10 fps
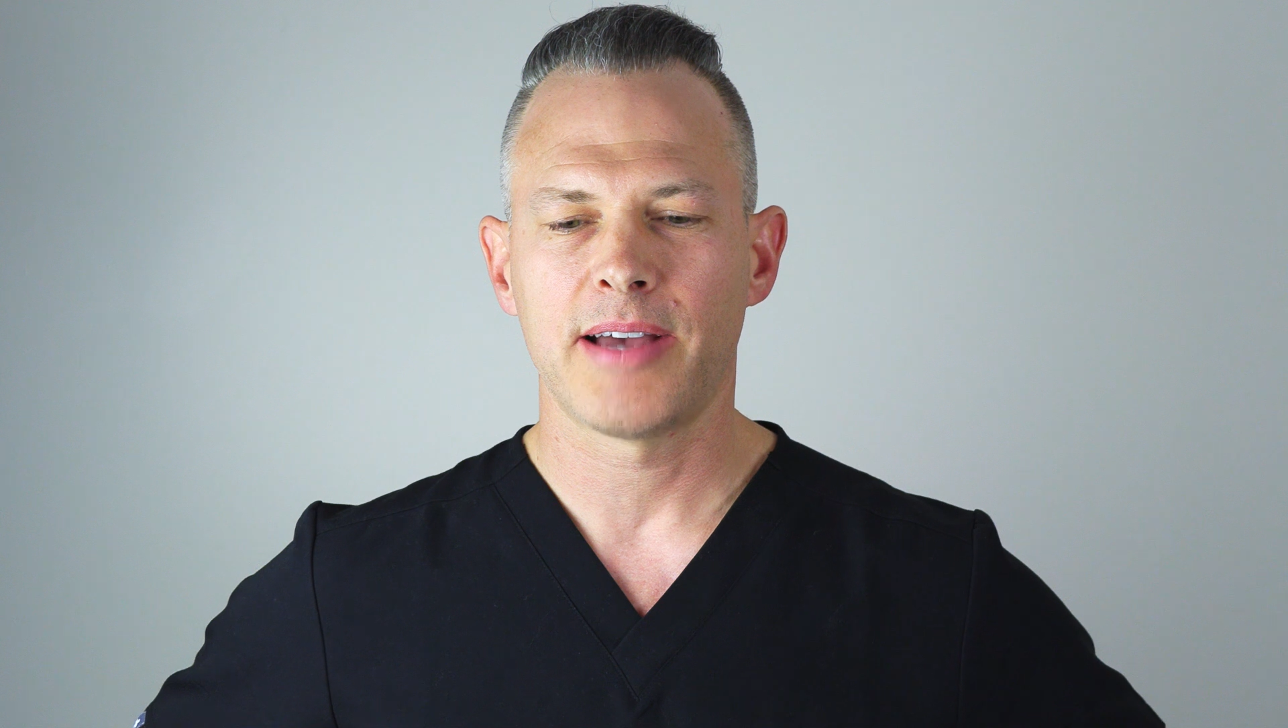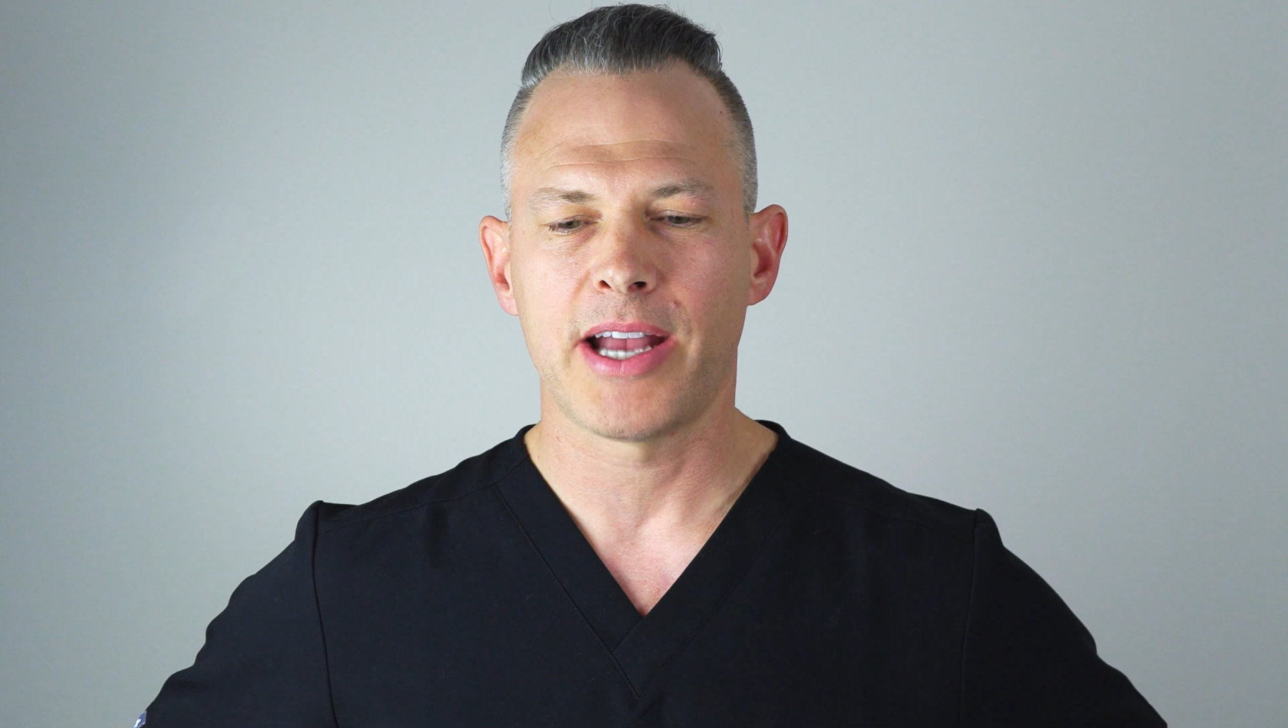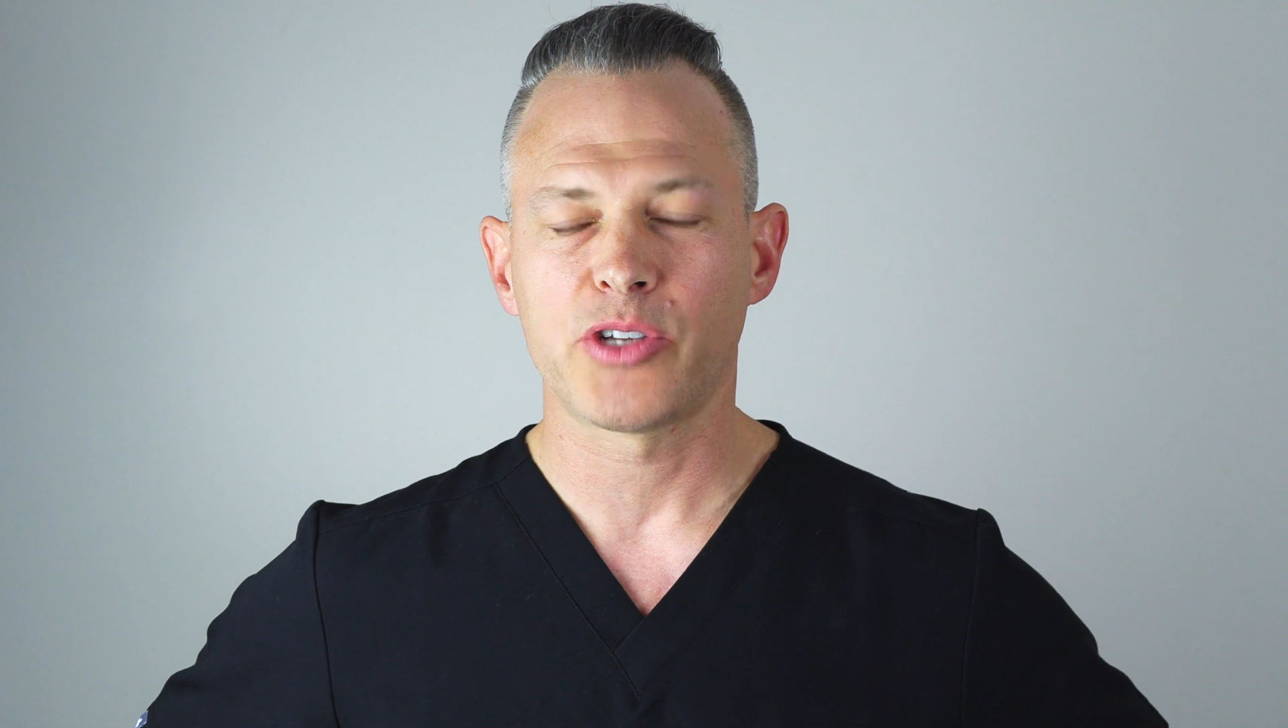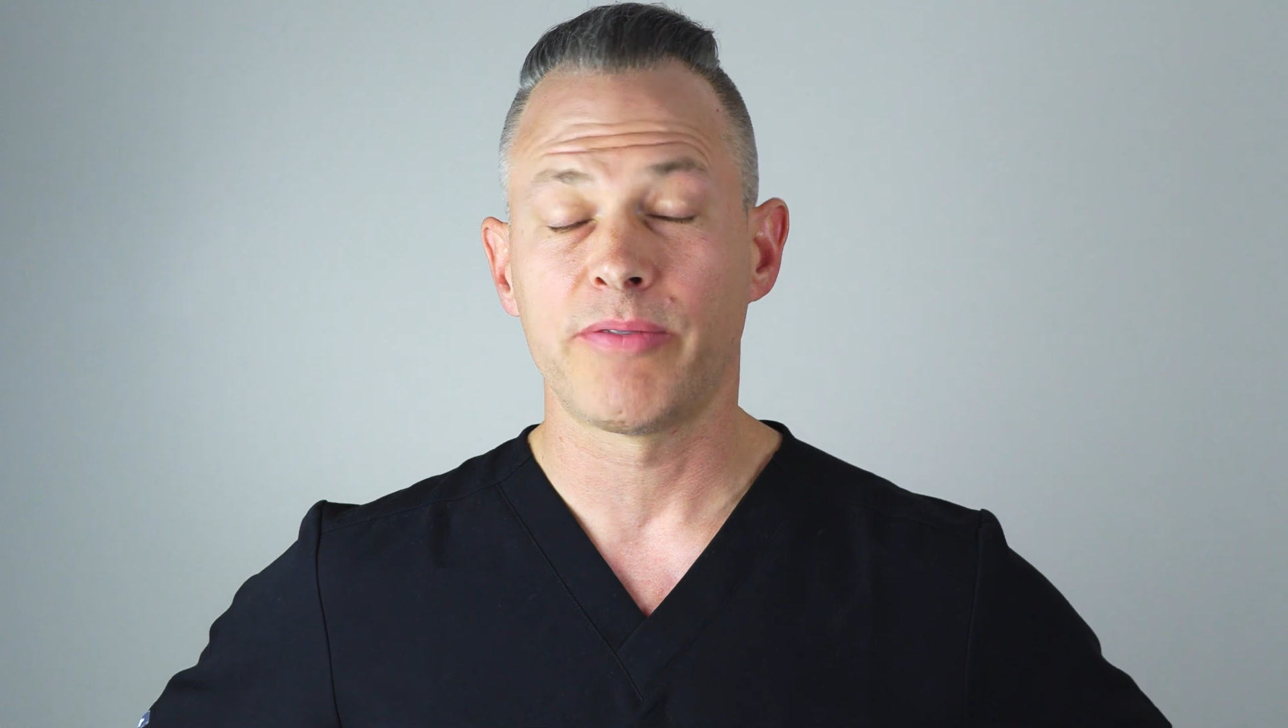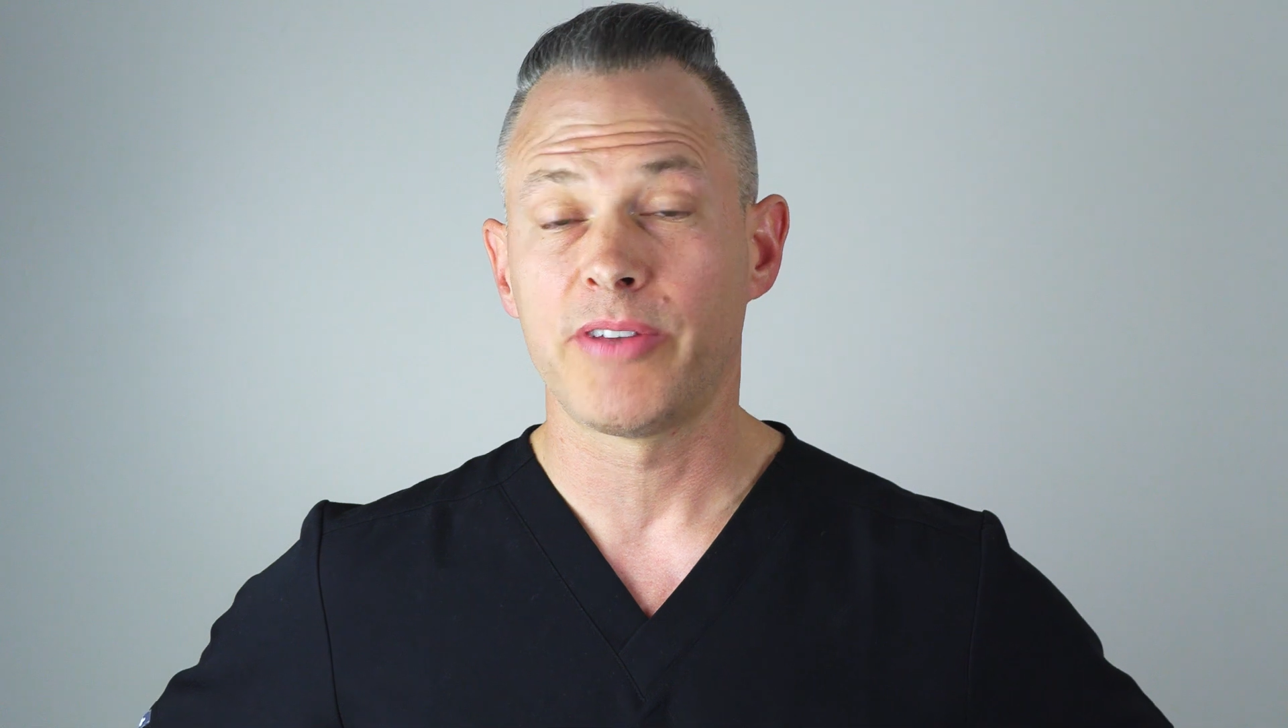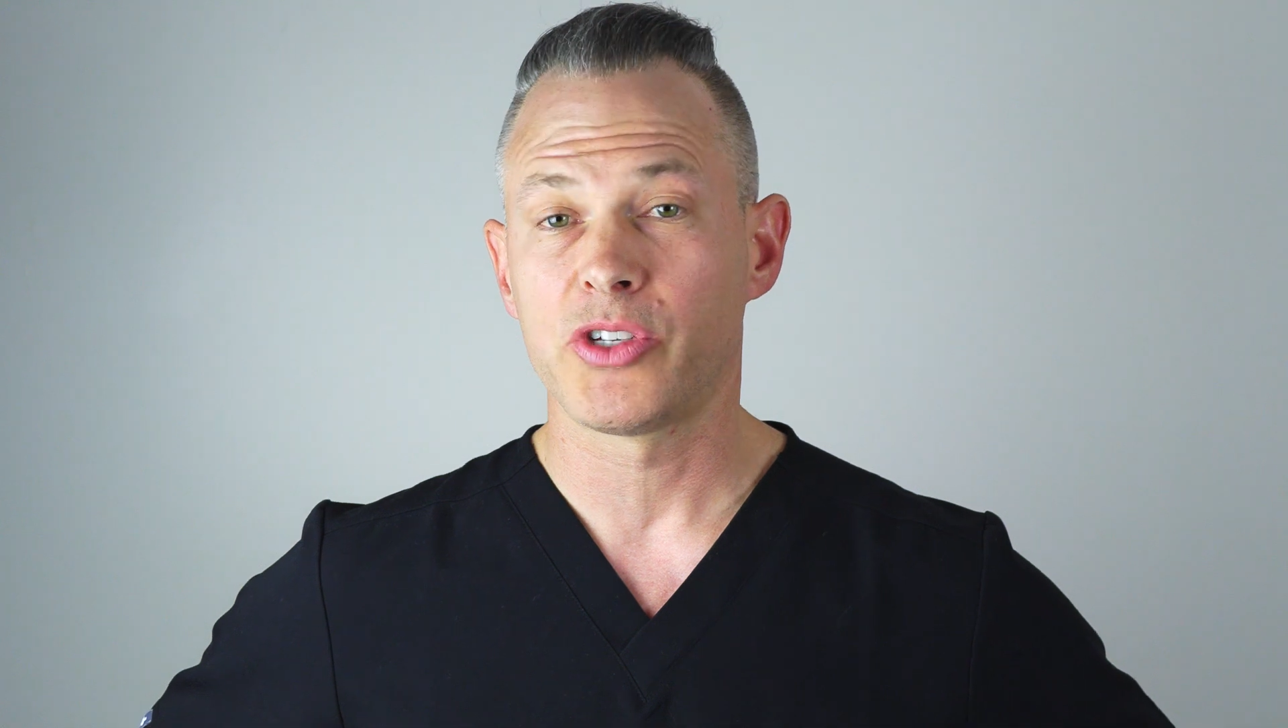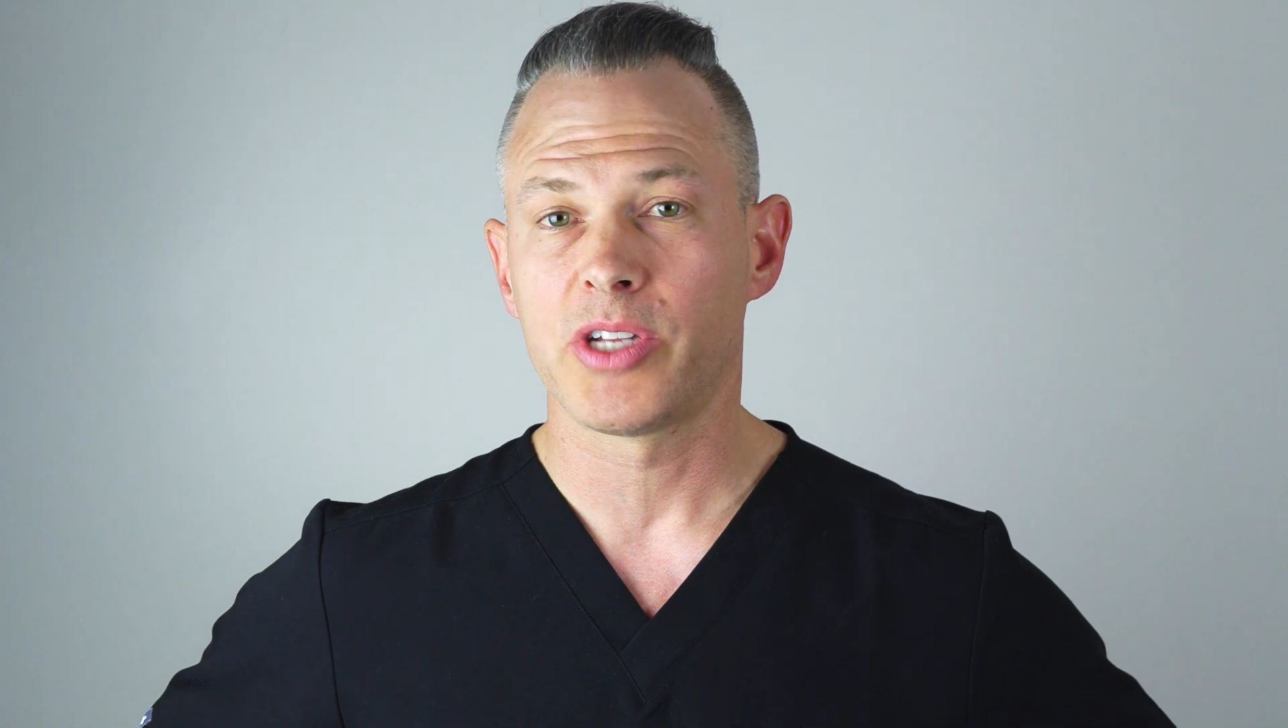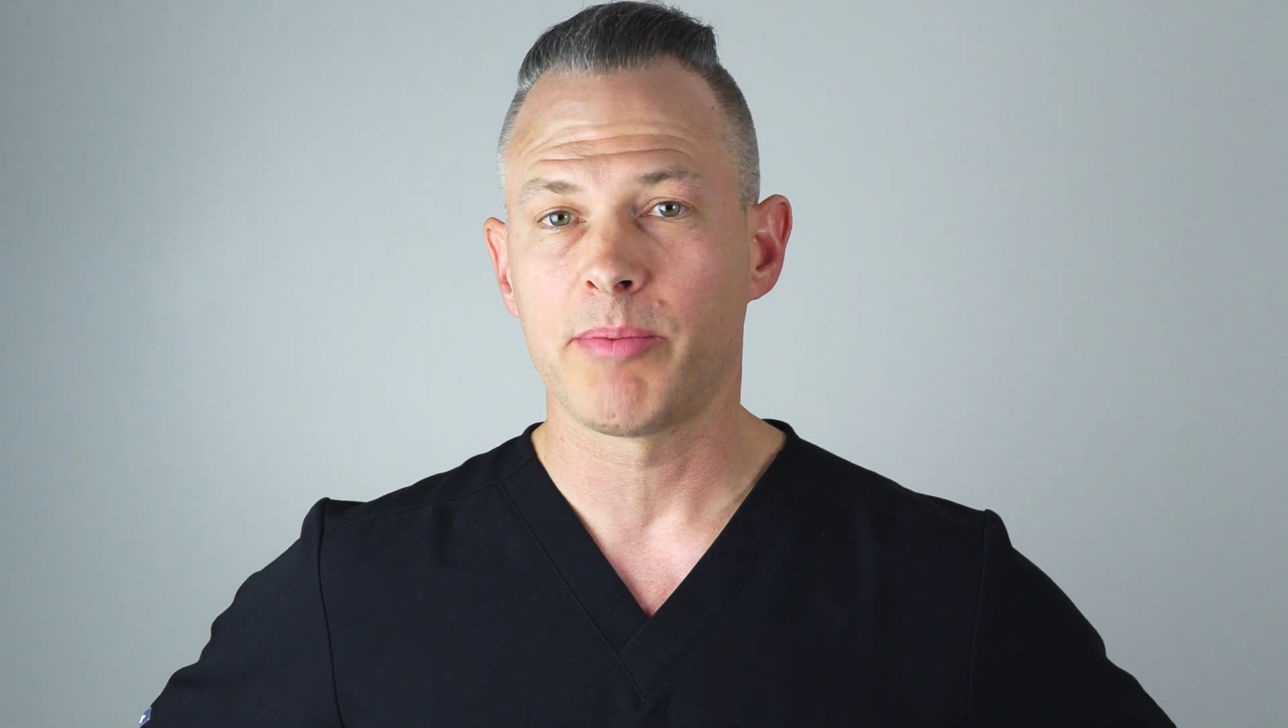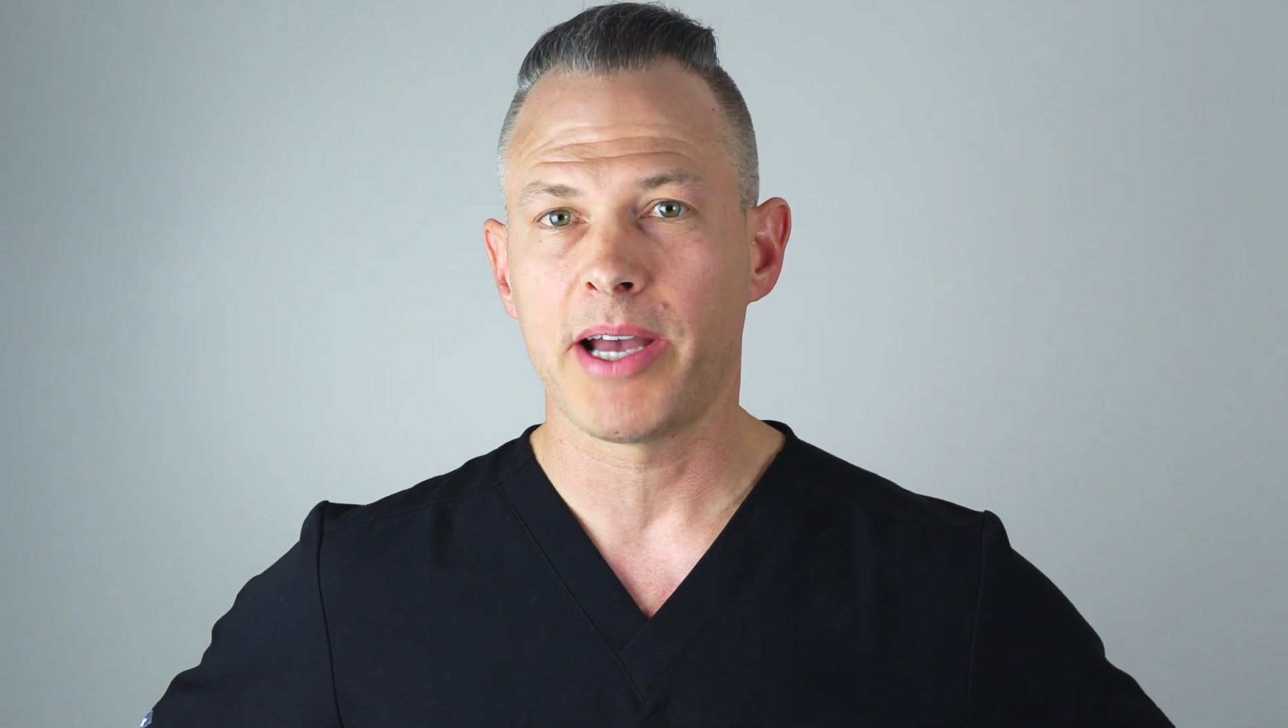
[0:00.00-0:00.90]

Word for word: I actually finished up